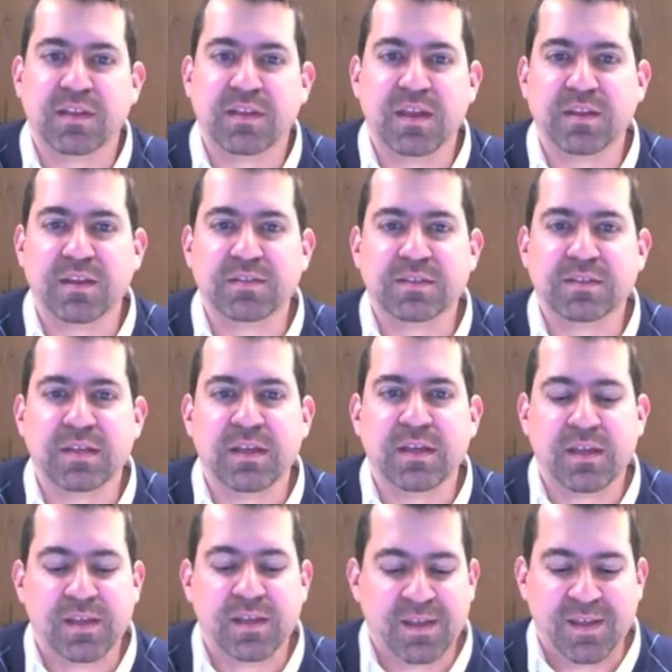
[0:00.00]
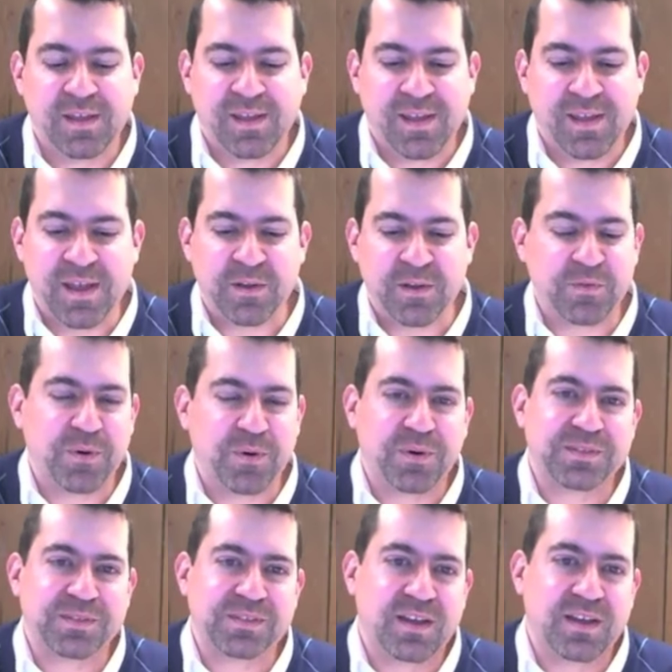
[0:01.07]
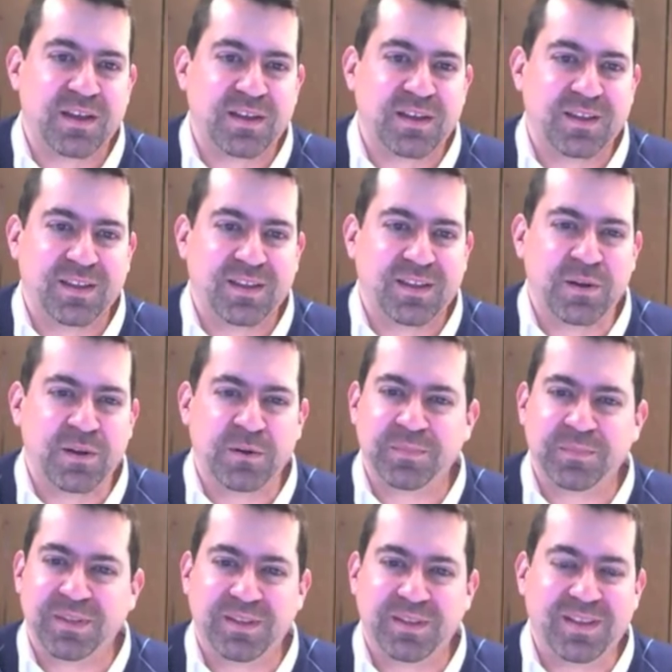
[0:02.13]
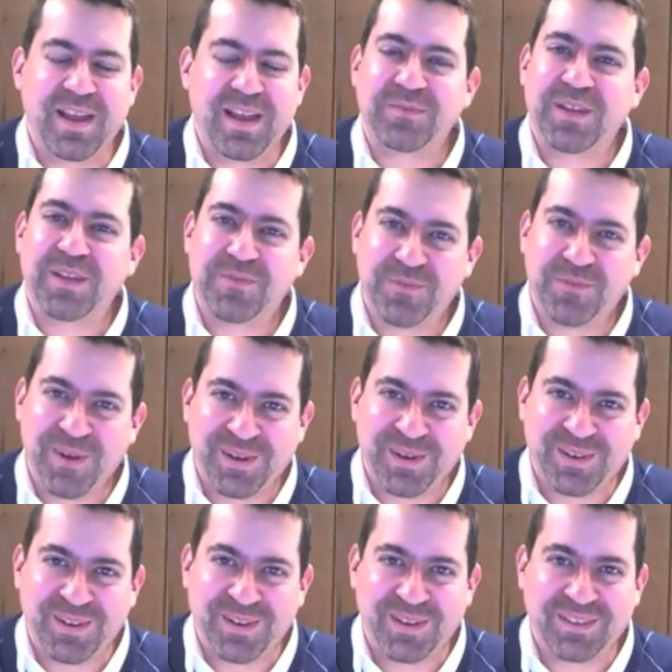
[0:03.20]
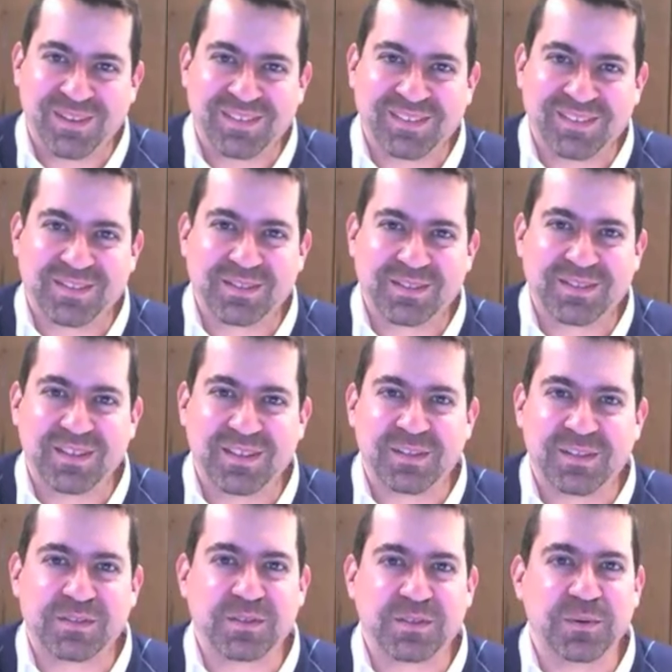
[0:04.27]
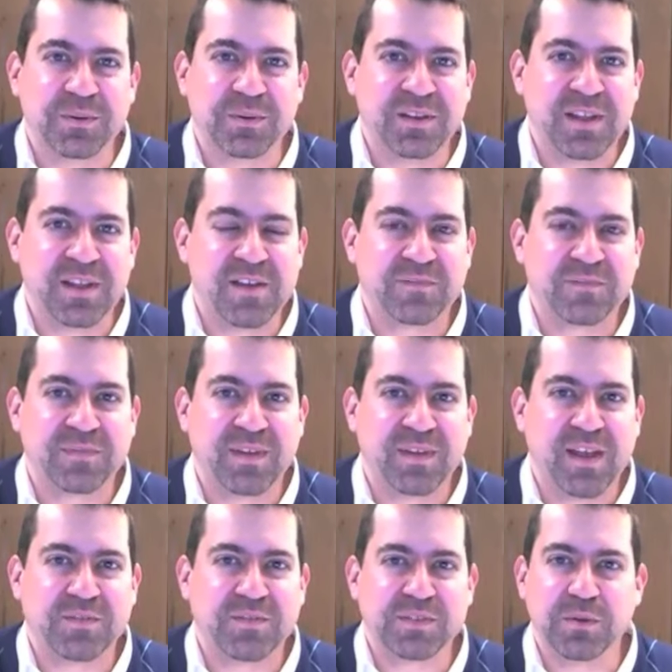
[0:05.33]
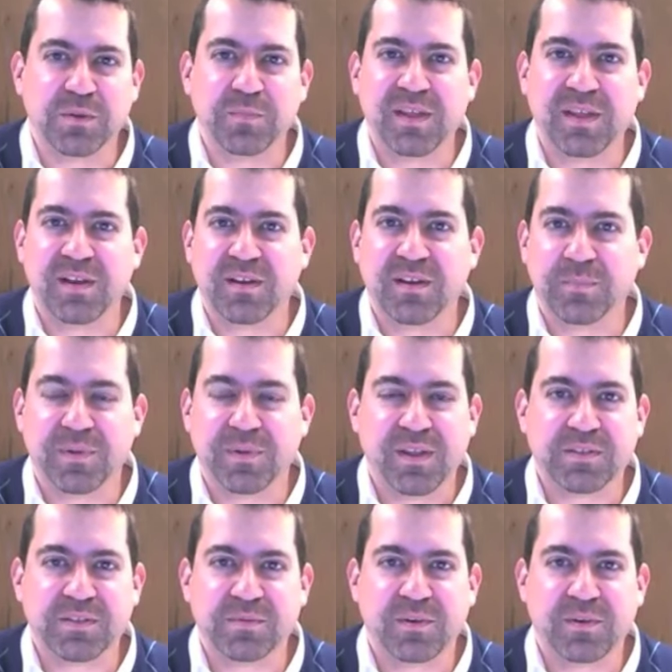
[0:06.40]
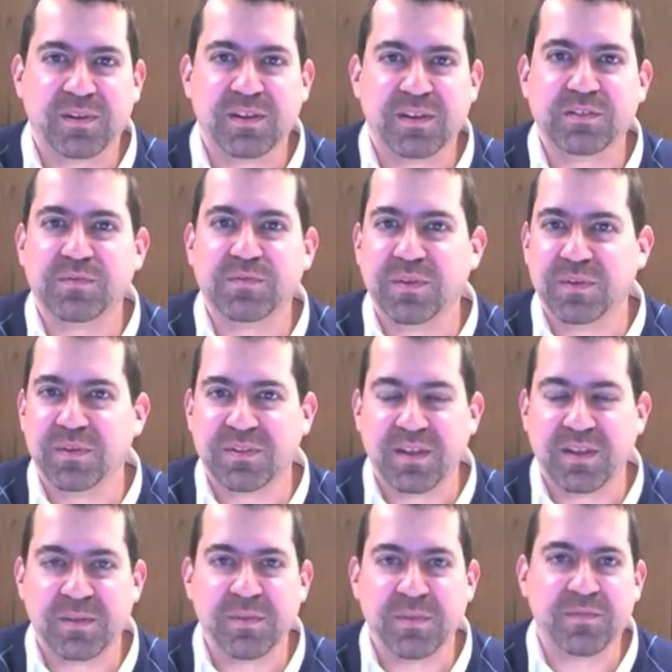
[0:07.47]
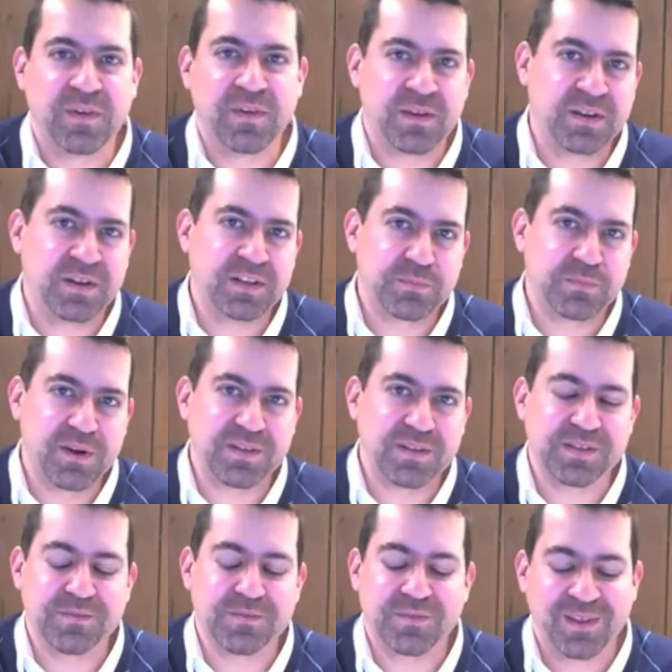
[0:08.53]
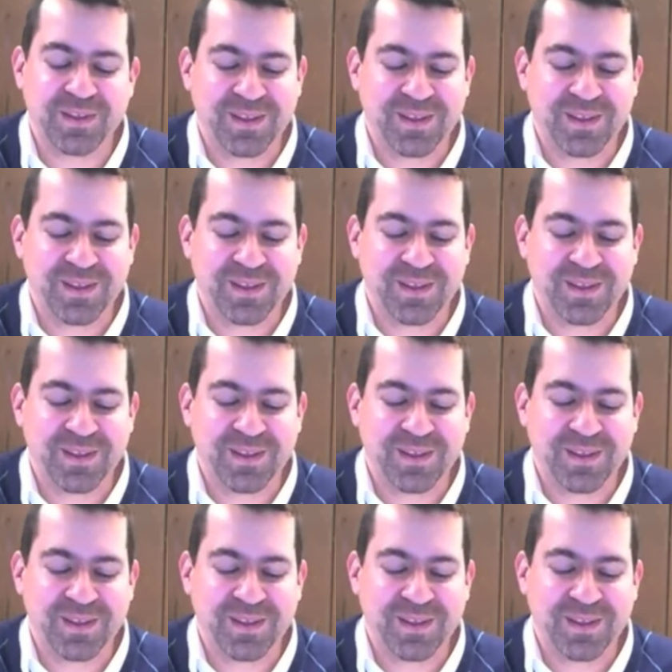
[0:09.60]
to kids. And of course, you know, you have to have fun in school and have school be a place where kids feel that they can be fun and expressive.